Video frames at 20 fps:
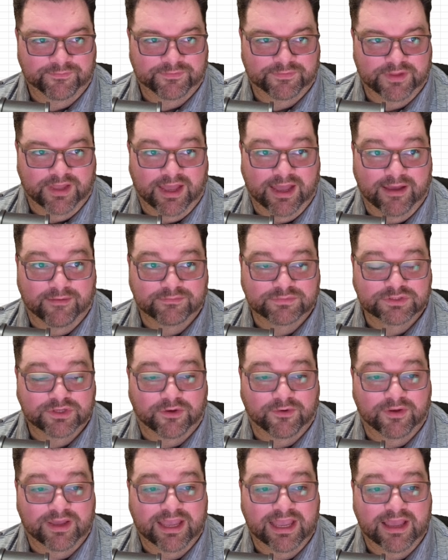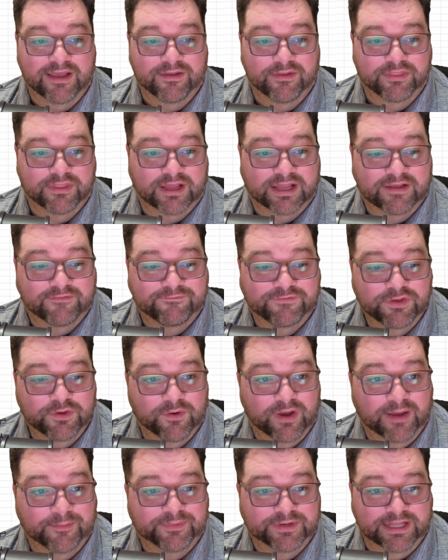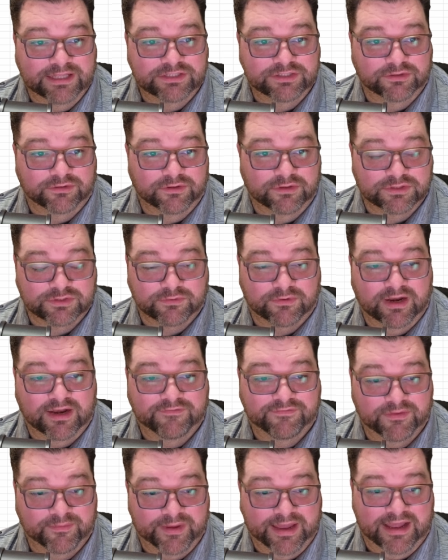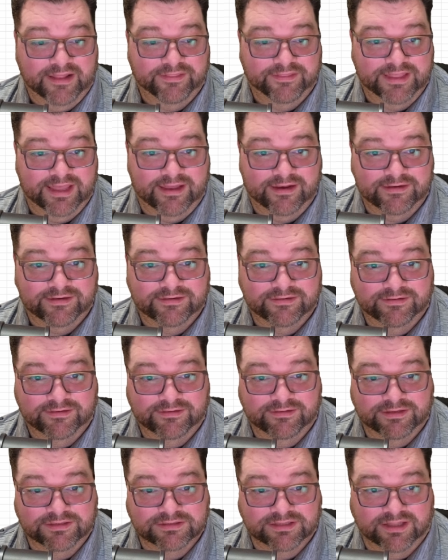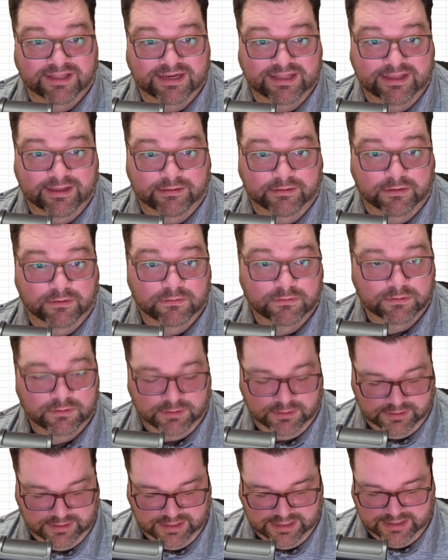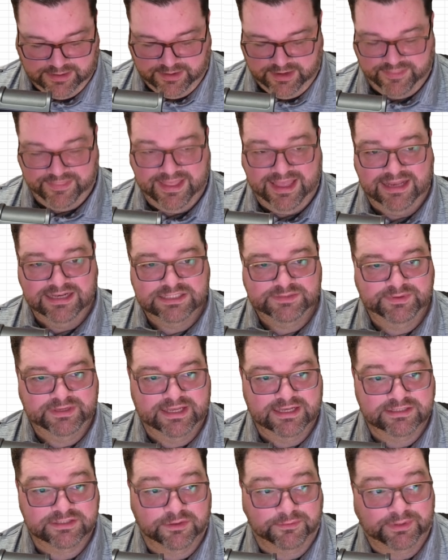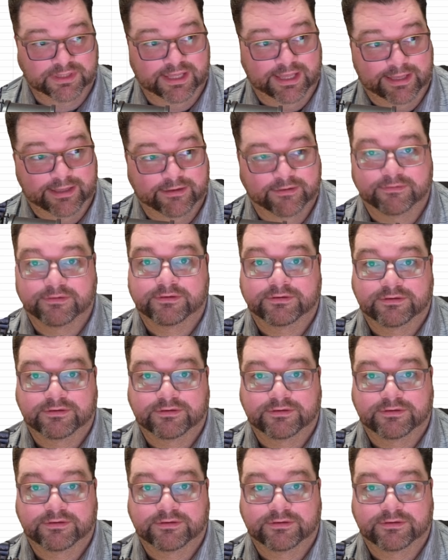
So the few updates, you'll notice right off the bat that there's a lot of yellow, and that is because they're blank.